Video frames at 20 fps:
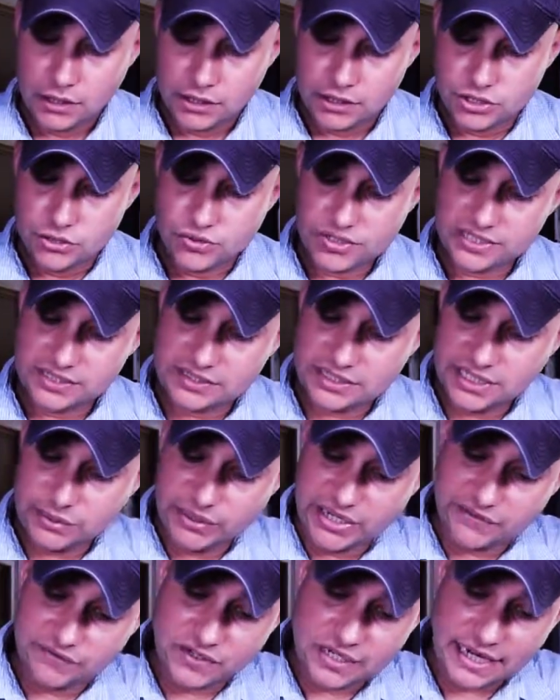You can see we
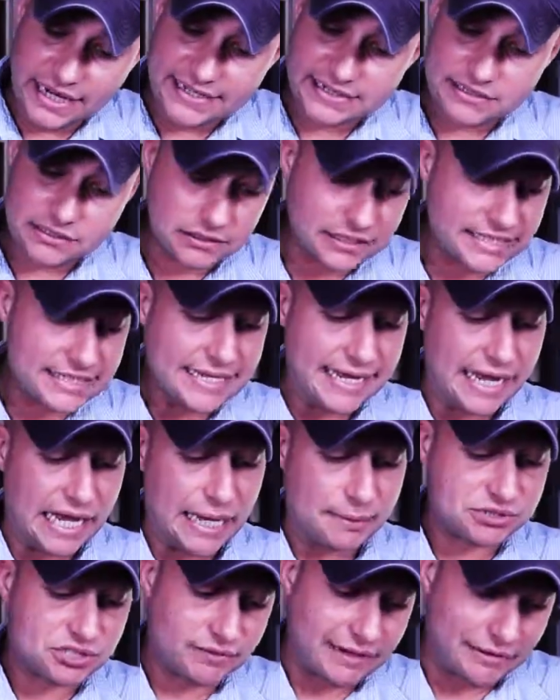have nice clean
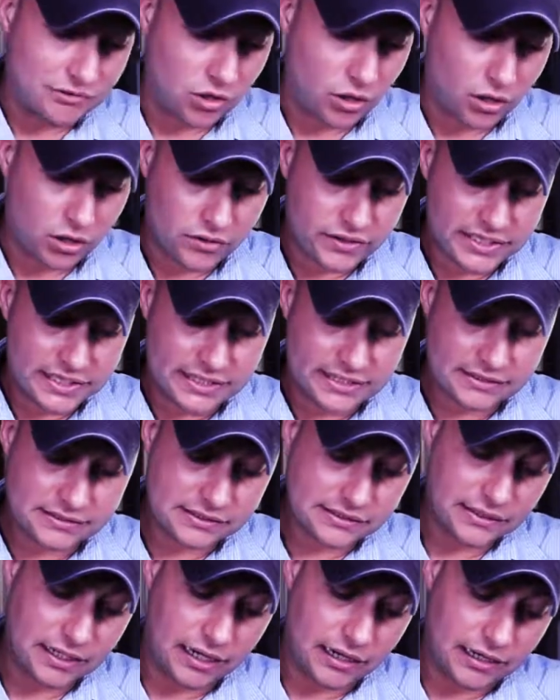gaps around all
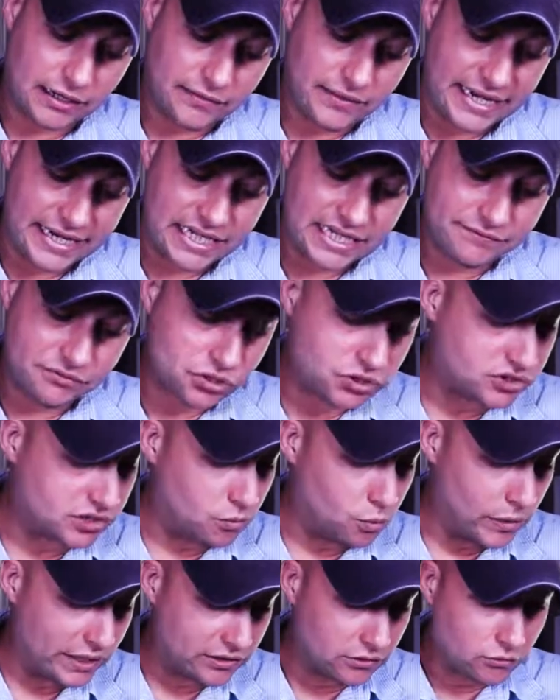these. That gives you
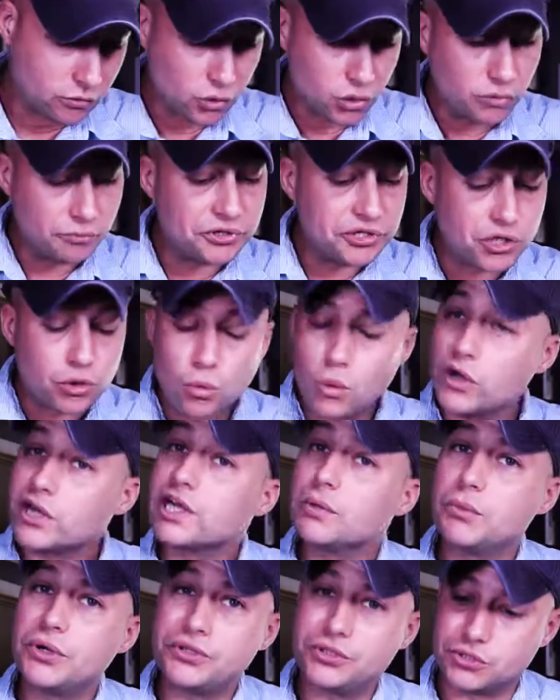some wiggle room when you're
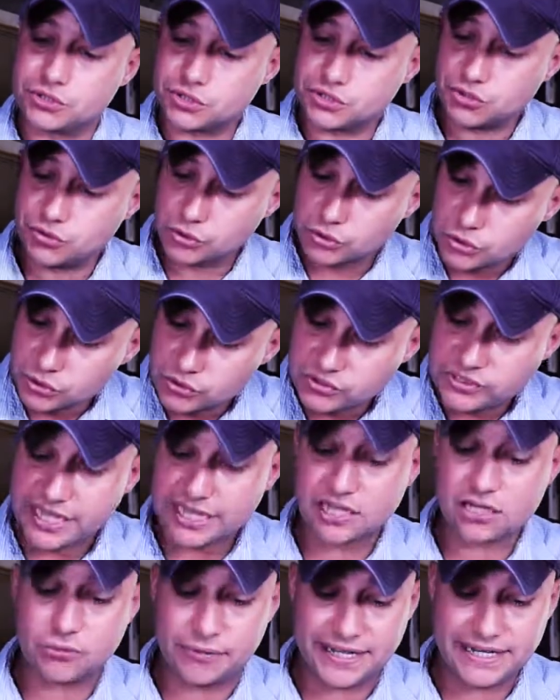working with your screws. They
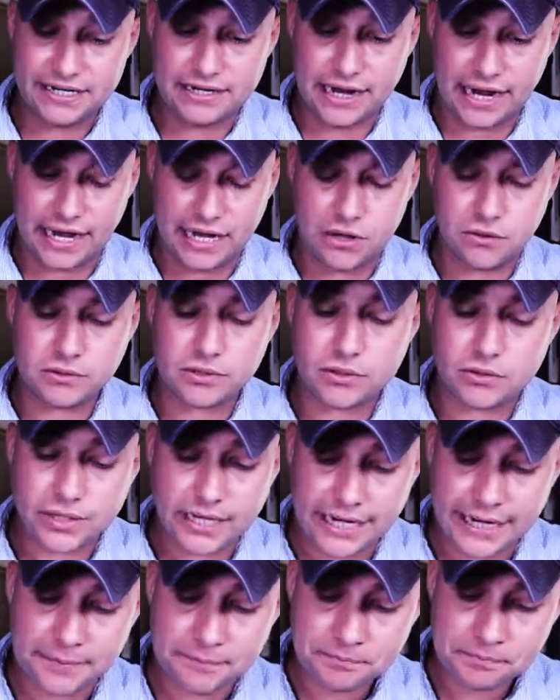can go in and out,
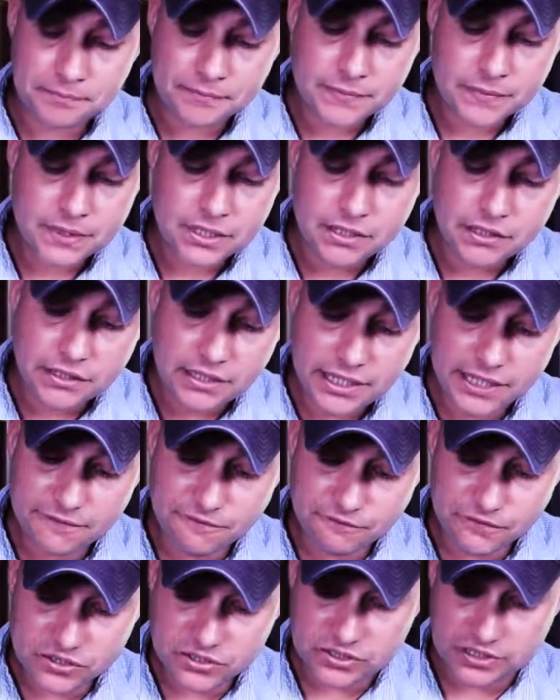okay?
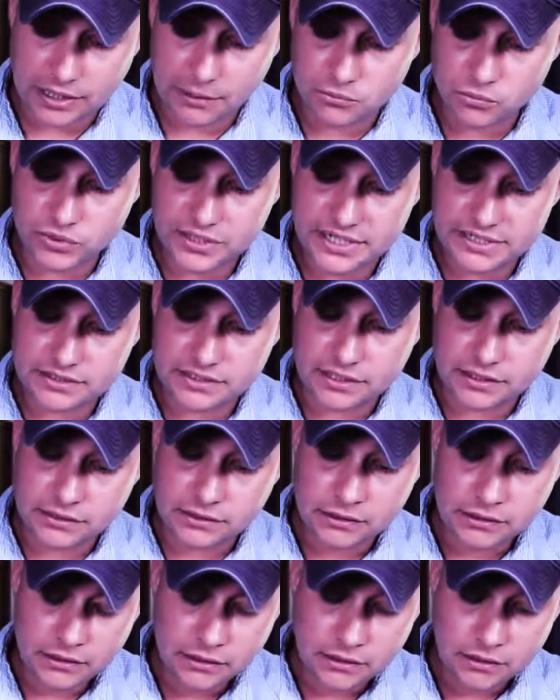If for some
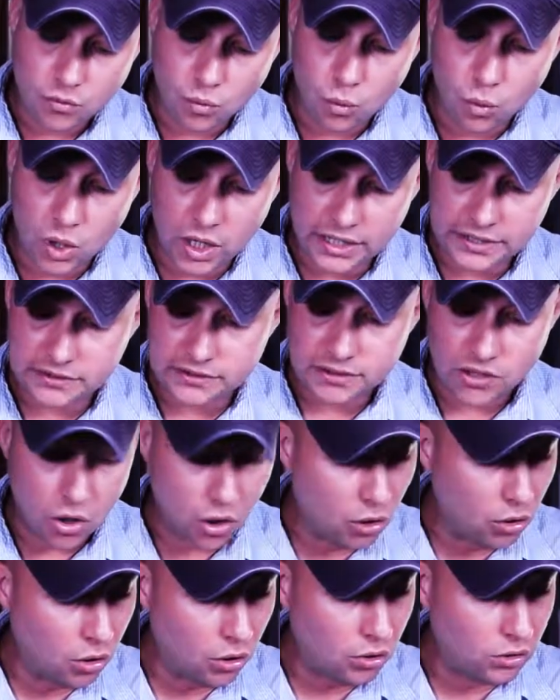reason one
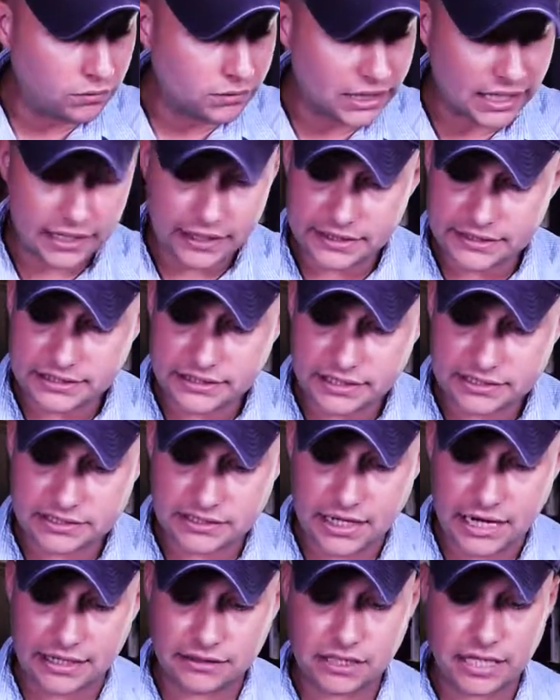hole does
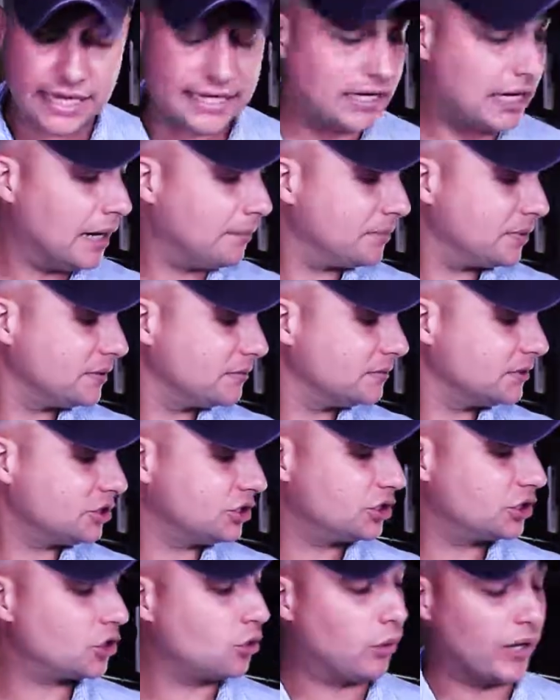not line up
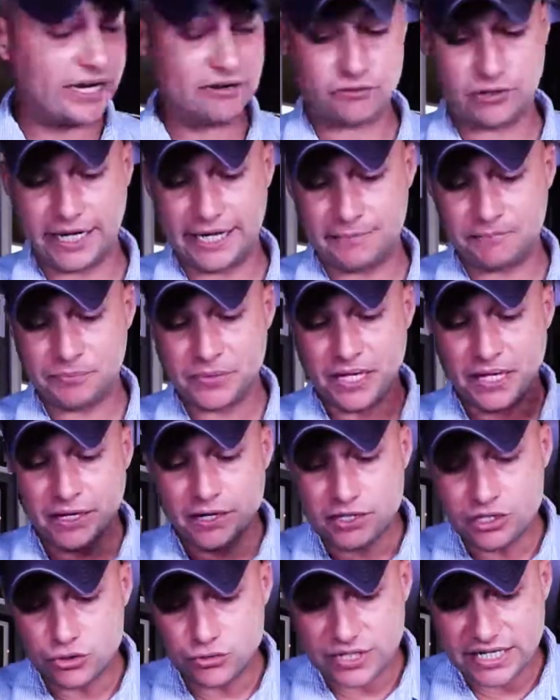quite right,
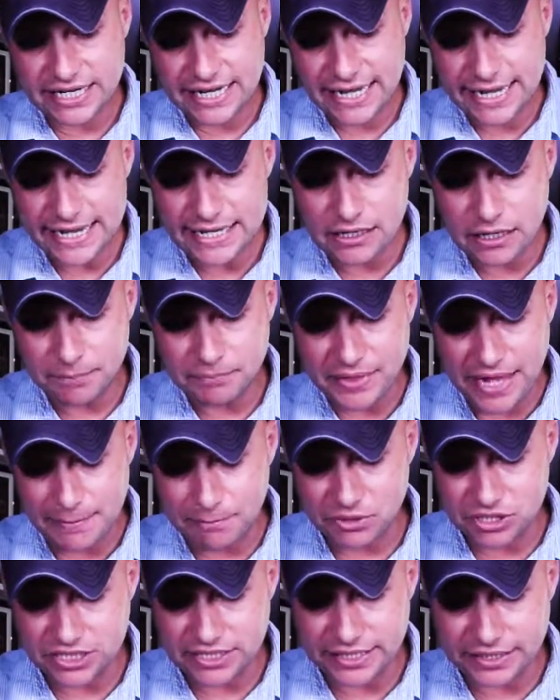you can heat up that
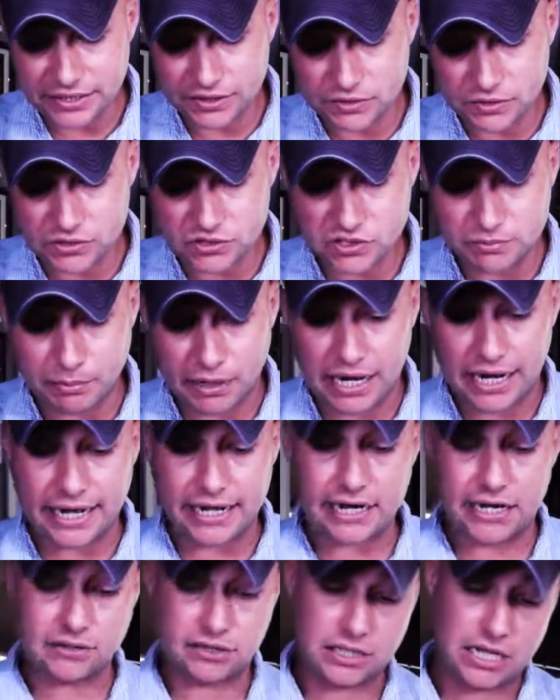particular spot
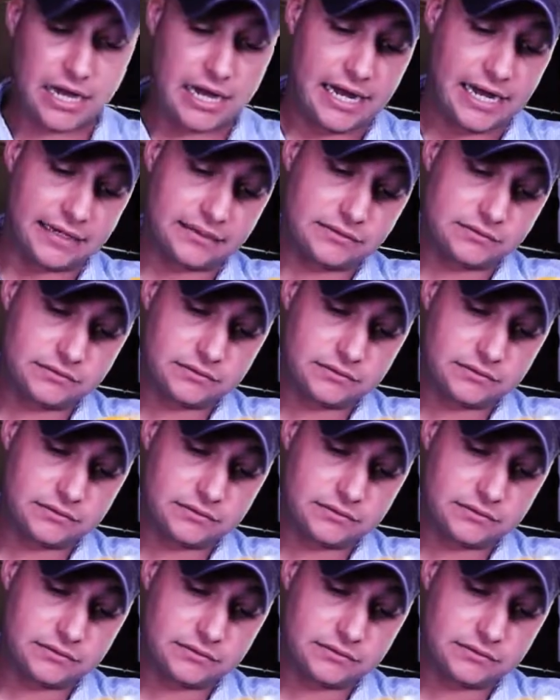a lot.